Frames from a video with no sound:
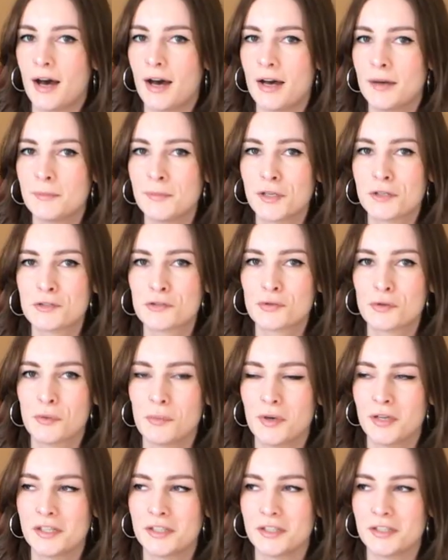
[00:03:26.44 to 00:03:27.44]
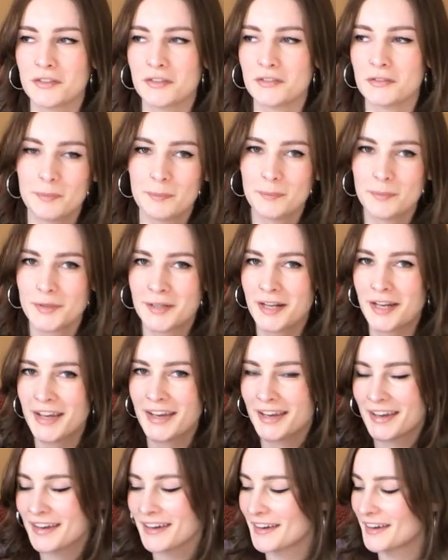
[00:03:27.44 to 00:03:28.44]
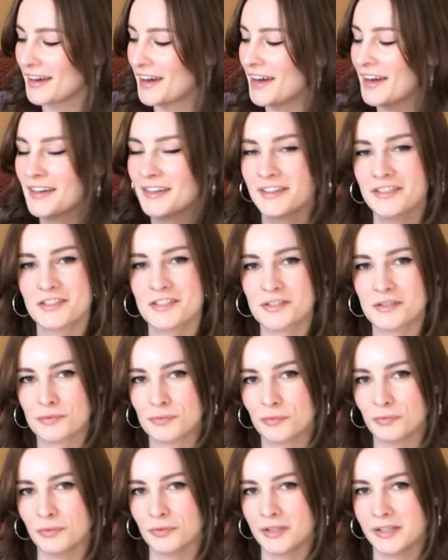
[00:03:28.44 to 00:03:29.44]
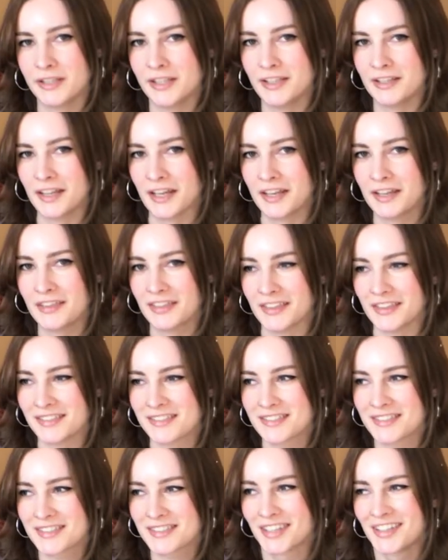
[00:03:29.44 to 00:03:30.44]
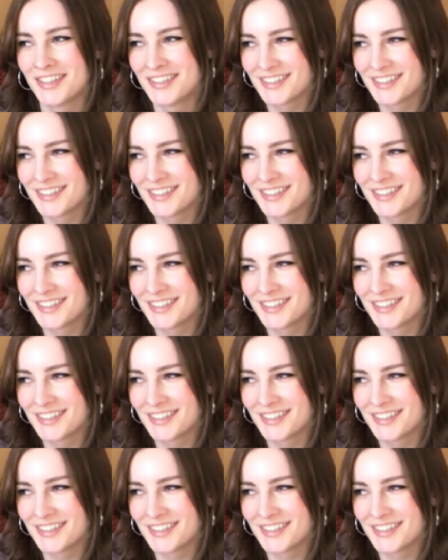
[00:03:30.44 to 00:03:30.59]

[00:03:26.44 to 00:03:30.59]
I'm not sure what it is, but I kinda just really like this.